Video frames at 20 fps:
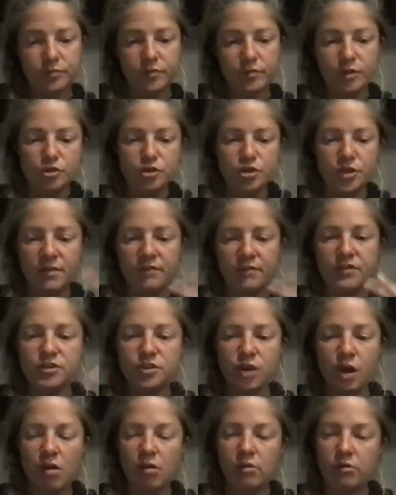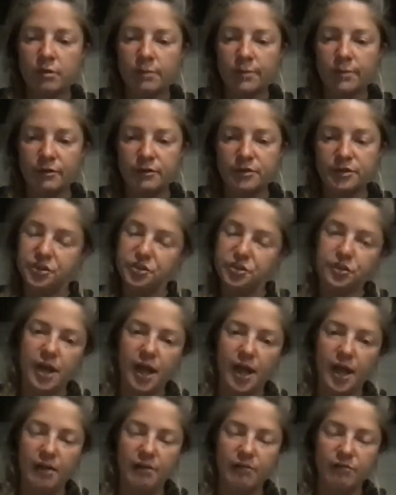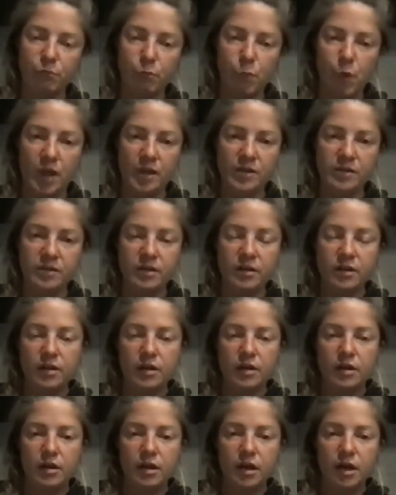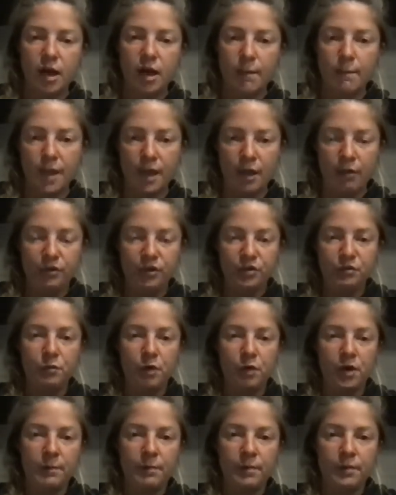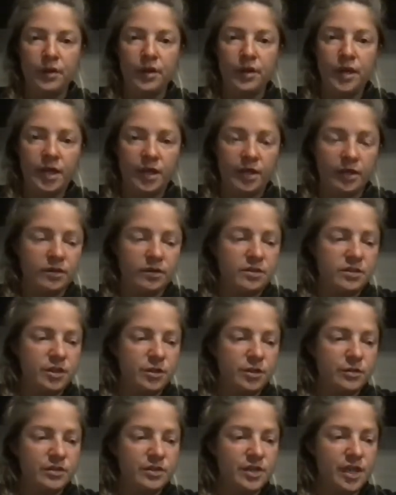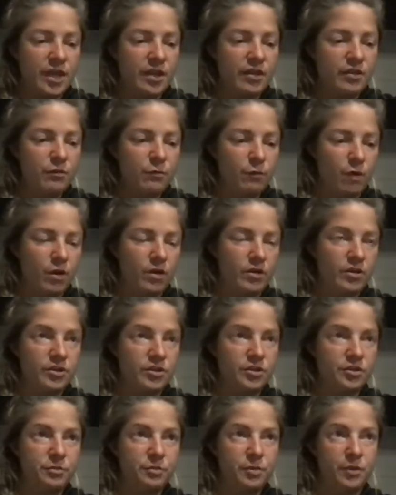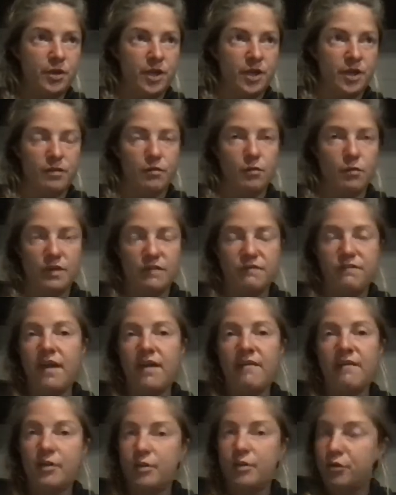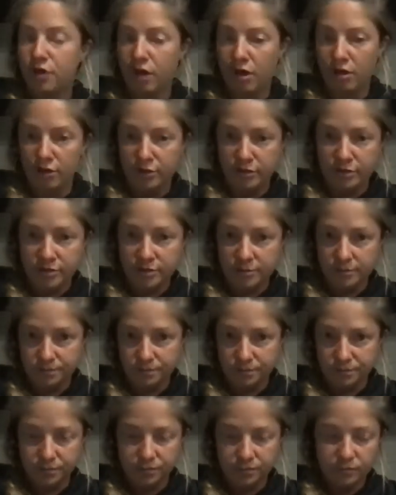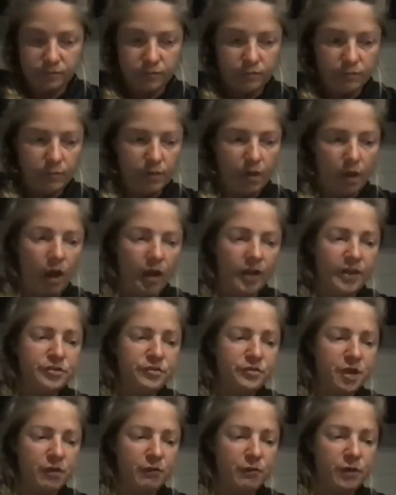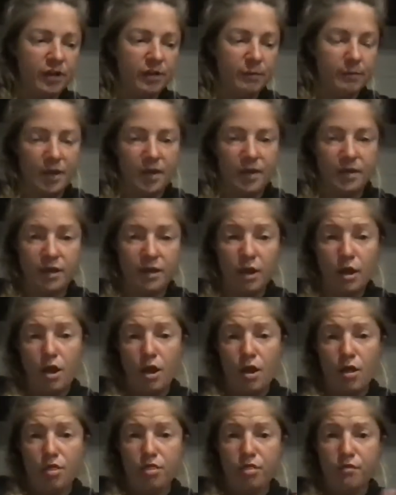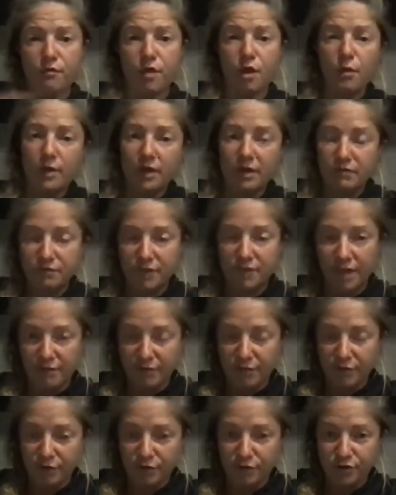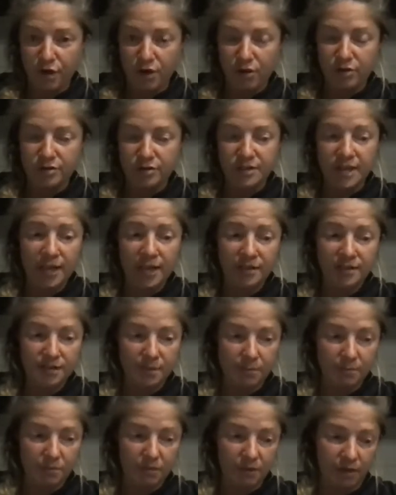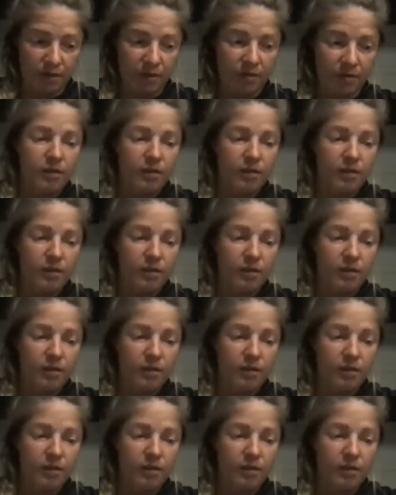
you should have a dollar amount in your head of what amount you want to put in. So say you want to put in only $500. I do not recommend throwing $500 at something.